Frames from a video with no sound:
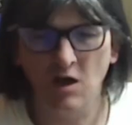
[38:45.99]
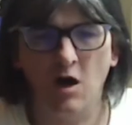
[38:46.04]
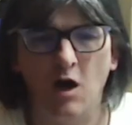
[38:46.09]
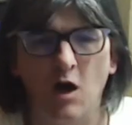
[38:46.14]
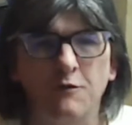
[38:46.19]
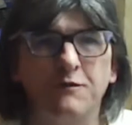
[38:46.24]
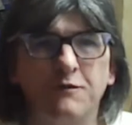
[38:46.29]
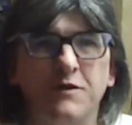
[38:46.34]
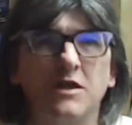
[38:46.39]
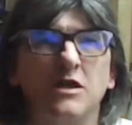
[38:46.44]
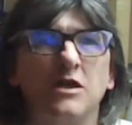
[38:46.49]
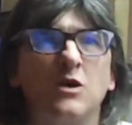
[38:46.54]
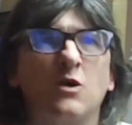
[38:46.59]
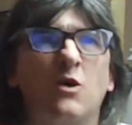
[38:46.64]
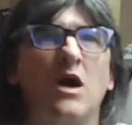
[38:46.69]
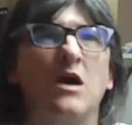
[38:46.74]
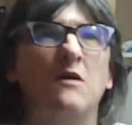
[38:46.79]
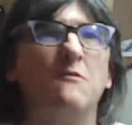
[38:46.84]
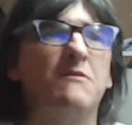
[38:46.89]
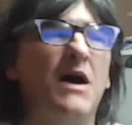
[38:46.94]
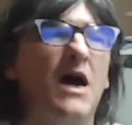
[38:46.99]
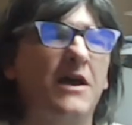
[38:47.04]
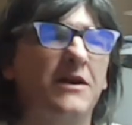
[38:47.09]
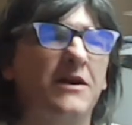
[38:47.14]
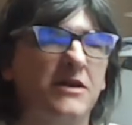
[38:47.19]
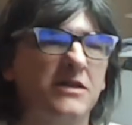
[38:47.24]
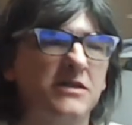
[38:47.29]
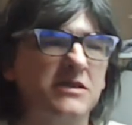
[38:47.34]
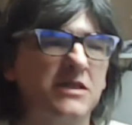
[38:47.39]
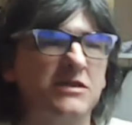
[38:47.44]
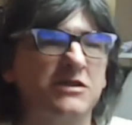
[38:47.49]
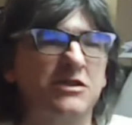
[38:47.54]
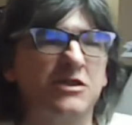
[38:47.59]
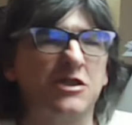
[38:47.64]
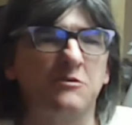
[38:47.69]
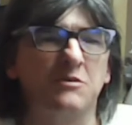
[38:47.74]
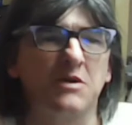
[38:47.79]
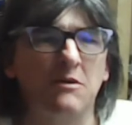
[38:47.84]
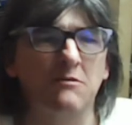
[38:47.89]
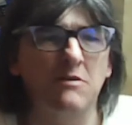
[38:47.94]
I feel quite bad, and I said to
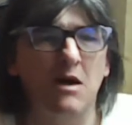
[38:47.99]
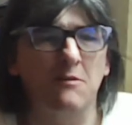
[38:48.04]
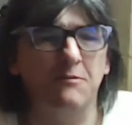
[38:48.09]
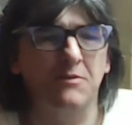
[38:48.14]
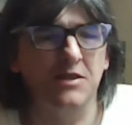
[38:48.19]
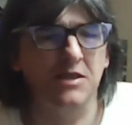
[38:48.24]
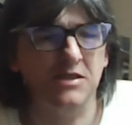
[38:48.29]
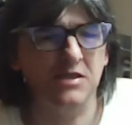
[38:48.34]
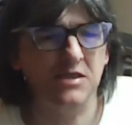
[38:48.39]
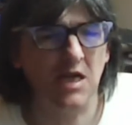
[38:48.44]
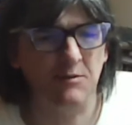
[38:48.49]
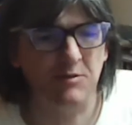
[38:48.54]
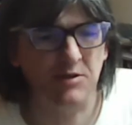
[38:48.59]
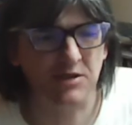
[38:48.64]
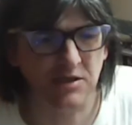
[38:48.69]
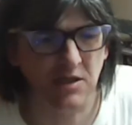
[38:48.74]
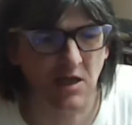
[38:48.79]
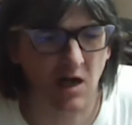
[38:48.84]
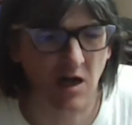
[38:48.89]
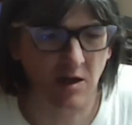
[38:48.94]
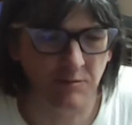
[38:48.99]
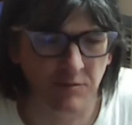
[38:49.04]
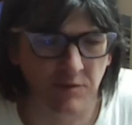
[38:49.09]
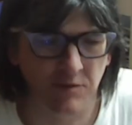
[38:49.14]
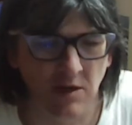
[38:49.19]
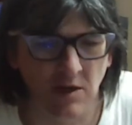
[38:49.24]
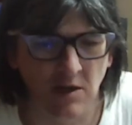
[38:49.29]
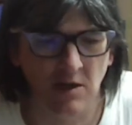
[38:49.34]
him, come up in the summertime.